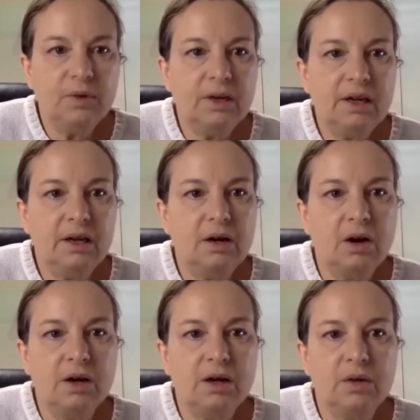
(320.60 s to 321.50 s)
getting an
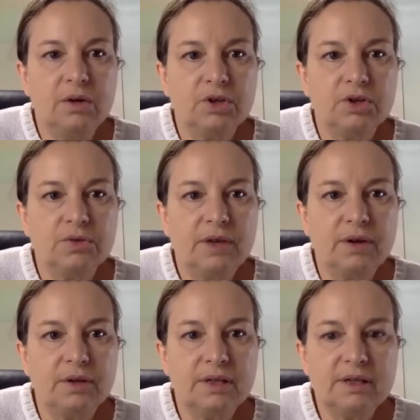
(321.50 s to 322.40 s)
audio issue
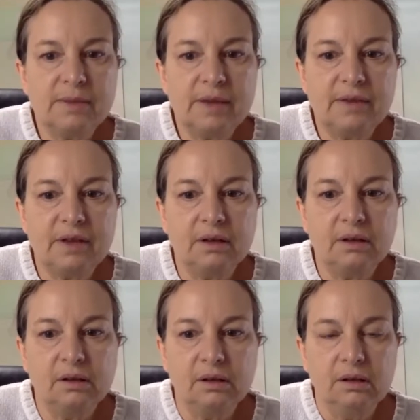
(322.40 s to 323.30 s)
there, Samantha.
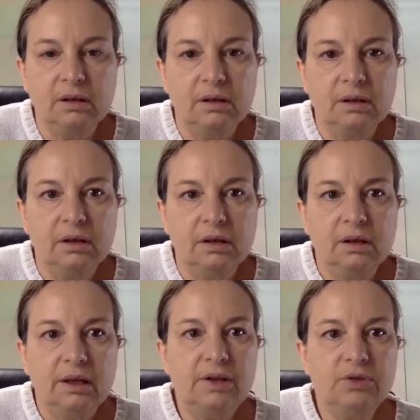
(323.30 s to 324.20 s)

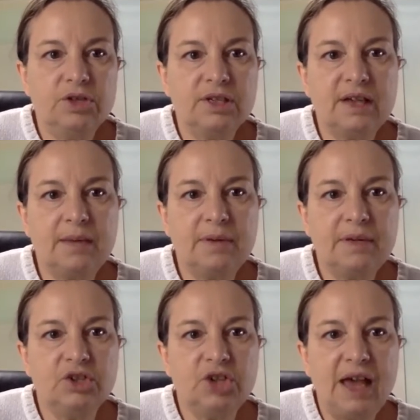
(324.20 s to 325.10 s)
Can you just type it
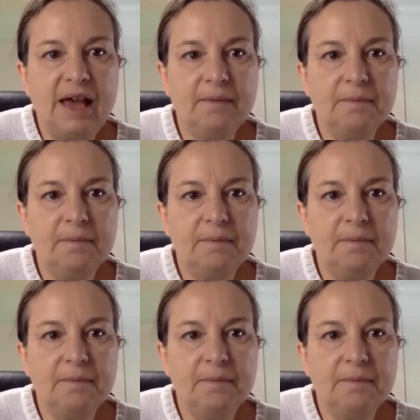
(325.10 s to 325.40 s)
in chat?